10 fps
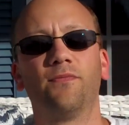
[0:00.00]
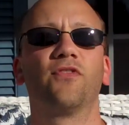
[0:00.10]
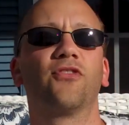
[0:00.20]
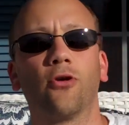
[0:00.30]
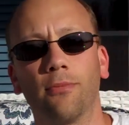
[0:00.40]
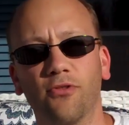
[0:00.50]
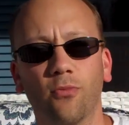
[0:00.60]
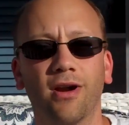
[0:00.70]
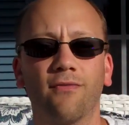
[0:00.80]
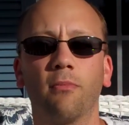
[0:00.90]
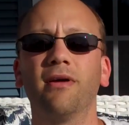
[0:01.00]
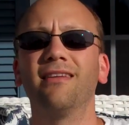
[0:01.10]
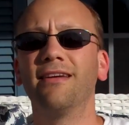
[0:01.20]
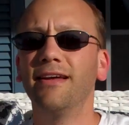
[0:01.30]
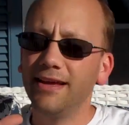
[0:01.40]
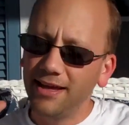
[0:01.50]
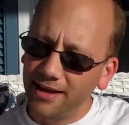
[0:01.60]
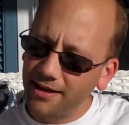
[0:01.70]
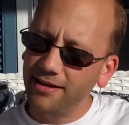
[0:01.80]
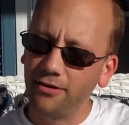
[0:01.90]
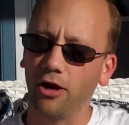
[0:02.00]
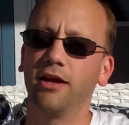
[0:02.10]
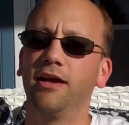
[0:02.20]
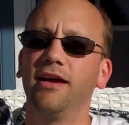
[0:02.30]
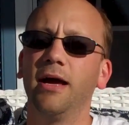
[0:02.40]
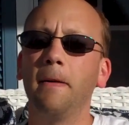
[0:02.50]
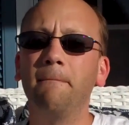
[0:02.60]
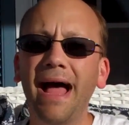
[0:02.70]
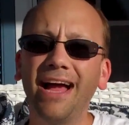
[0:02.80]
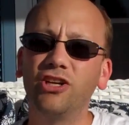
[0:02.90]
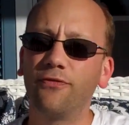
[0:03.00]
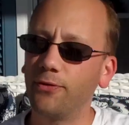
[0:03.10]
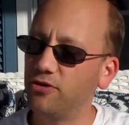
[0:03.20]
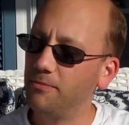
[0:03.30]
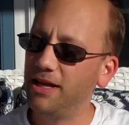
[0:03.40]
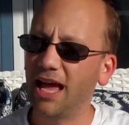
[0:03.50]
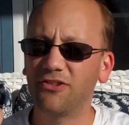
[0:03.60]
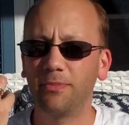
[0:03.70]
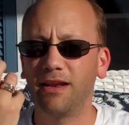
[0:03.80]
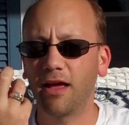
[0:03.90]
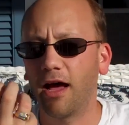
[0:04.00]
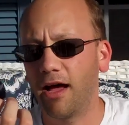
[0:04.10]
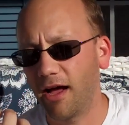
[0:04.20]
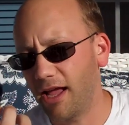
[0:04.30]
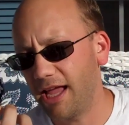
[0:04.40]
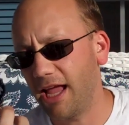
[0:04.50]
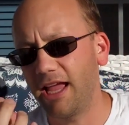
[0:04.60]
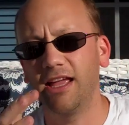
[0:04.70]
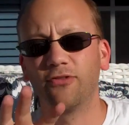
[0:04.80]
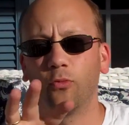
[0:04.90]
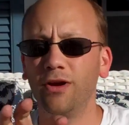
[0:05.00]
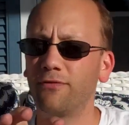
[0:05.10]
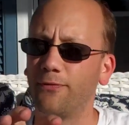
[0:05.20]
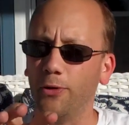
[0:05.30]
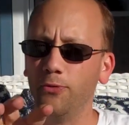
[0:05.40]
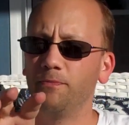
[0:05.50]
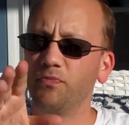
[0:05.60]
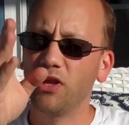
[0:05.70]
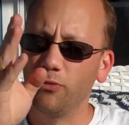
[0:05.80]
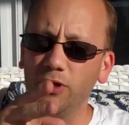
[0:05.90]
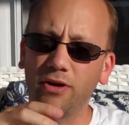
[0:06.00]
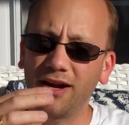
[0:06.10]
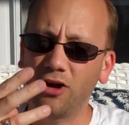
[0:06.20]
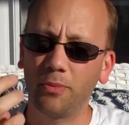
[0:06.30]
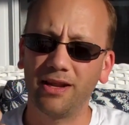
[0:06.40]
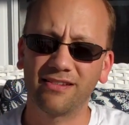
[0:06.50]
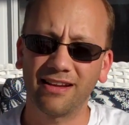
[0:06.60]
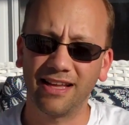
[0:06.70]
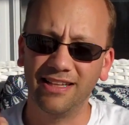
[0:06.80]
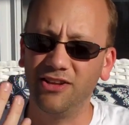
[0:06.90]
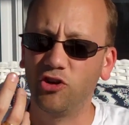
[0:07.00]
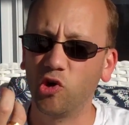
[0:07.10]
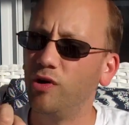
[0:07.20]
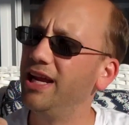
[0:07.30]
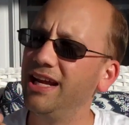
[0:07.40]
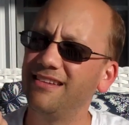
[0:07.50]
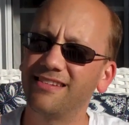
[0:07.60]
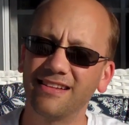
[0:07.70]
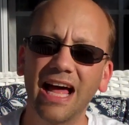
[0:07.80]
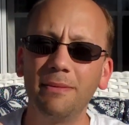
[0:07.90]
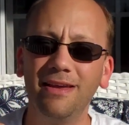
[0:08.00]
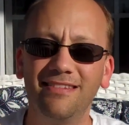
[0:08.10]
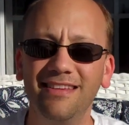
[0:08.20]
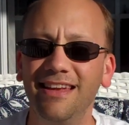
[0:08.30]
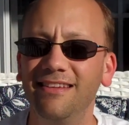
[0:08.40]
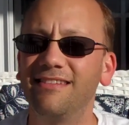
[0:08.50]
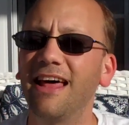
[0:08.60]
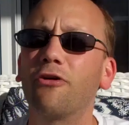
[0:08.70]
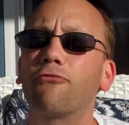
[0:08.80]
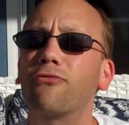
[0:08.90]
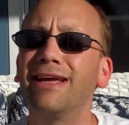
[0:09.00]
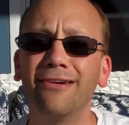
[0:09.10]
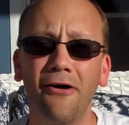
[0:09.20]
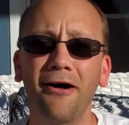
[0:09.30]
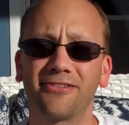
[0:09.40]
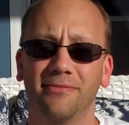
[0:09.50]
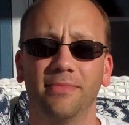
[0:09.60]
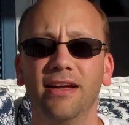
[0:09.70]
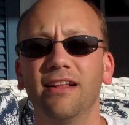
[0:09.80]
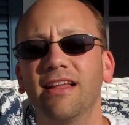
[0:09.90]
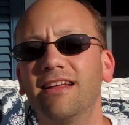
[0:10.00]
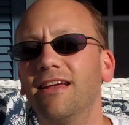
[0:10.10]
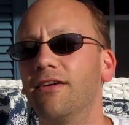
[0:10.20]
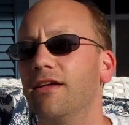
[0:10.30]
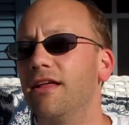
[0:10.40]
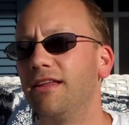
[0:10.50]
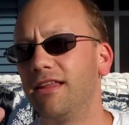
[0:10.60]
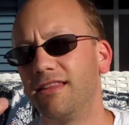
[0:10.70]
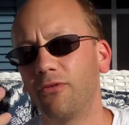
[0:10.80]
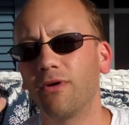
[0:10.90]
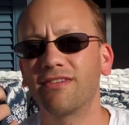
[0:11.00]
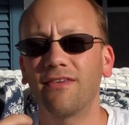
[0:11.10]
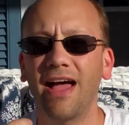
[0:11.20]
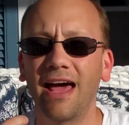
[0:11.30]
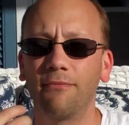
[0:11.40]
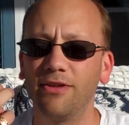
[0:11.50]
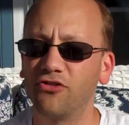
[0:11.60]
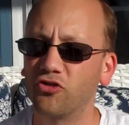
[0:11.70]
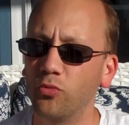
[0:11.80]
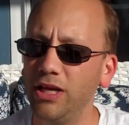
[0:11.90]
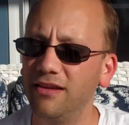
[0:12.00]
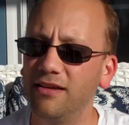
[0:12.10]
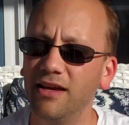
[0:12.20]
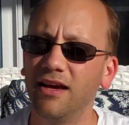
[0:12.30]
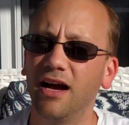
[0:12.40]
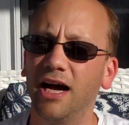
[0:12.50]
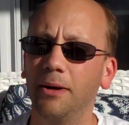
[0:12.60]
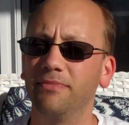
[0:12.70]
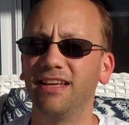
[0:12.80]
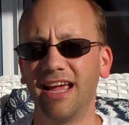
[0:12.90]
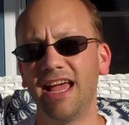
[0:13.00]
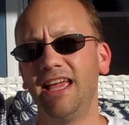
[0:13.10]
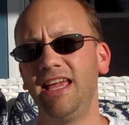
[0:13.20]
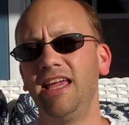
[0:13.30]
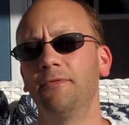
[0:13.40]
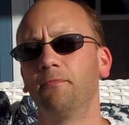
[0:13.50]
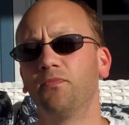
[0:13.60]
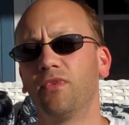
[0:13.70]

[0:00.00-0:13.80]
syrups or whatever. But look, passion fruit to me has been it's a weird fruit. When you cut it open, it's got like these green slimy seeds that are freaking awesome. Like the ones I've had have been sweet, tangy,